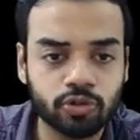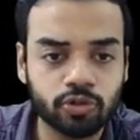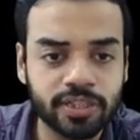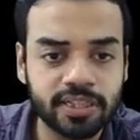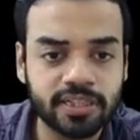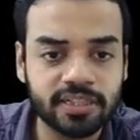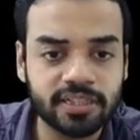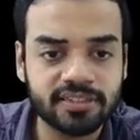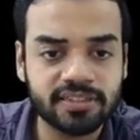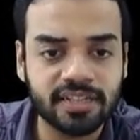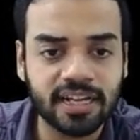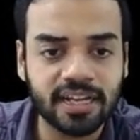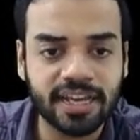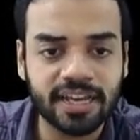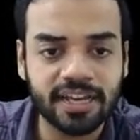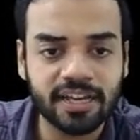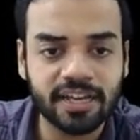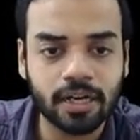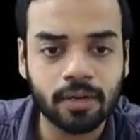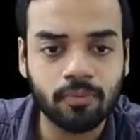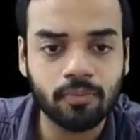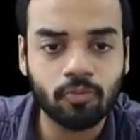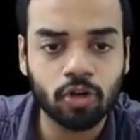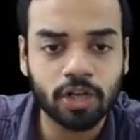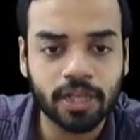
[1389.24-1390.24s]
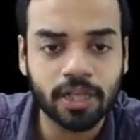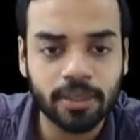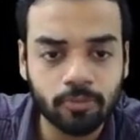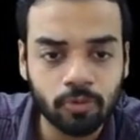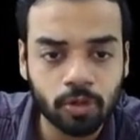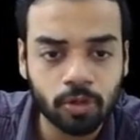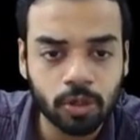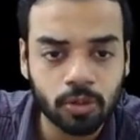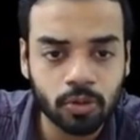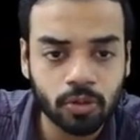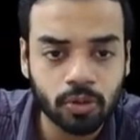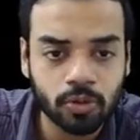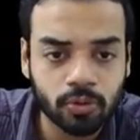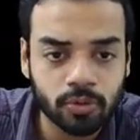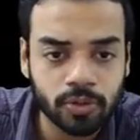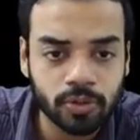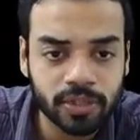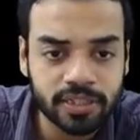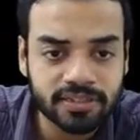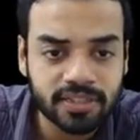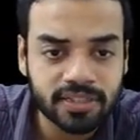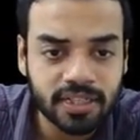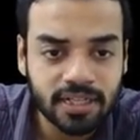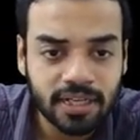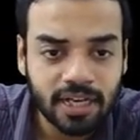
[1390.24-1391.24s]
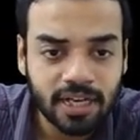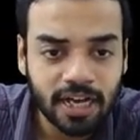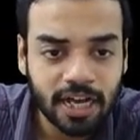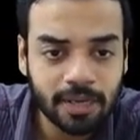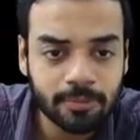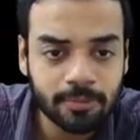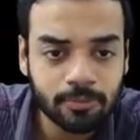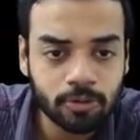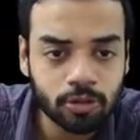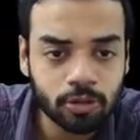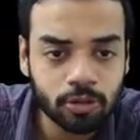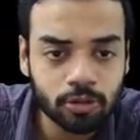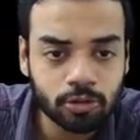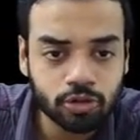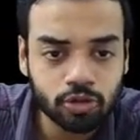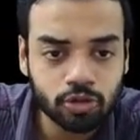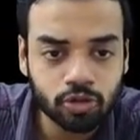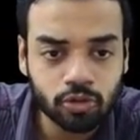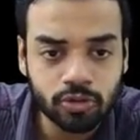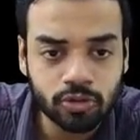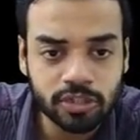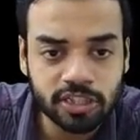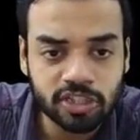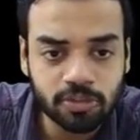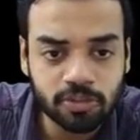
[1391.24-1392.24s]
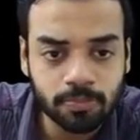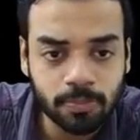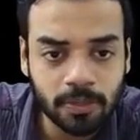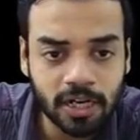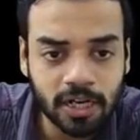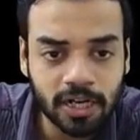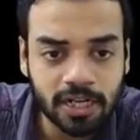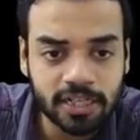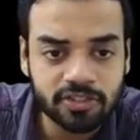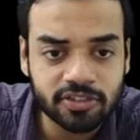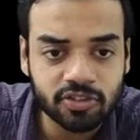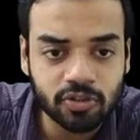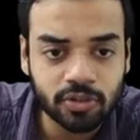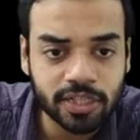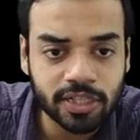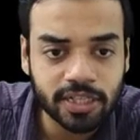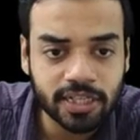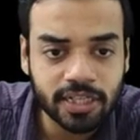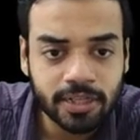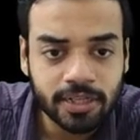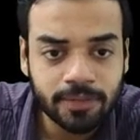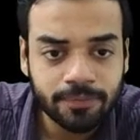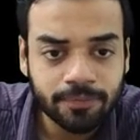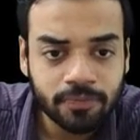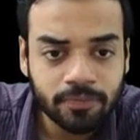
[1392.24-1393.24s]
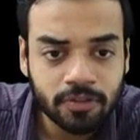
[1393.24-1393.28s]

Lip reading: in this diagram, what I'm going to do is I'm going to show these plants, okay,